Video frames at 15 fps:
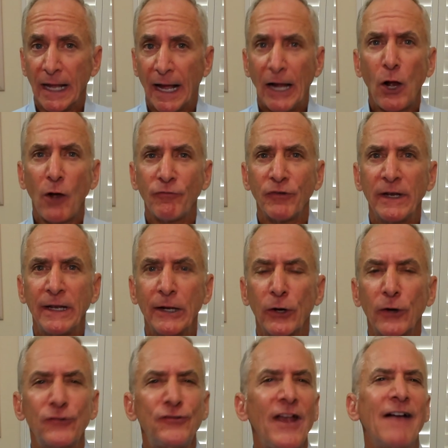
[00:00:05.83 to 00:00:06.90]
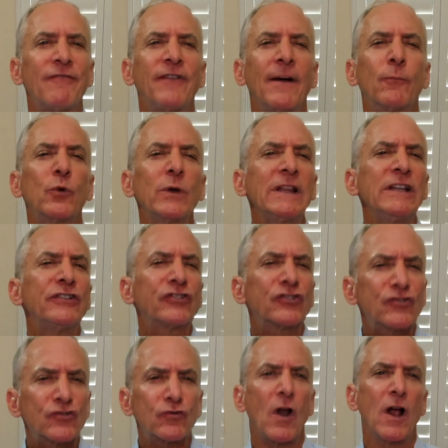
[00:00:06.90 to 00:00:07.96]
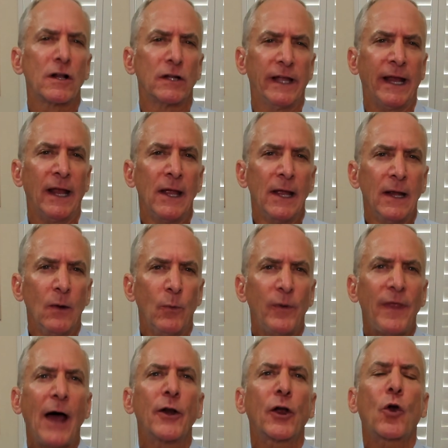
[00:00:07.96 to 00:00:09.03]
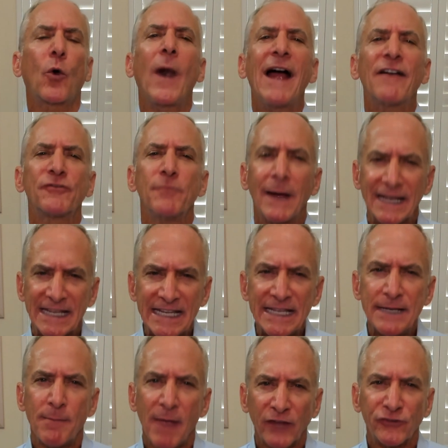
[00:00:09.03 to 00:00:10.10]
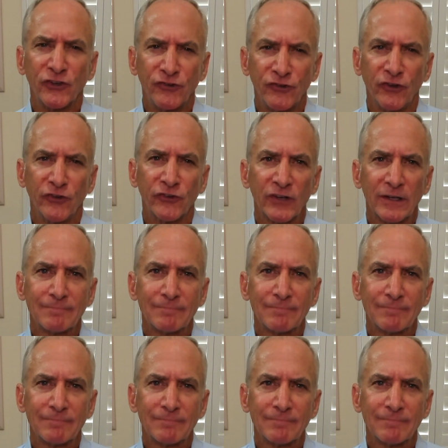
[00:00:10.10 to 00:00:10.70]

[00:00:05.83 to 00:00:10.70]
I often hear, "Jeff, I'm really struggling with how to craft my key messages."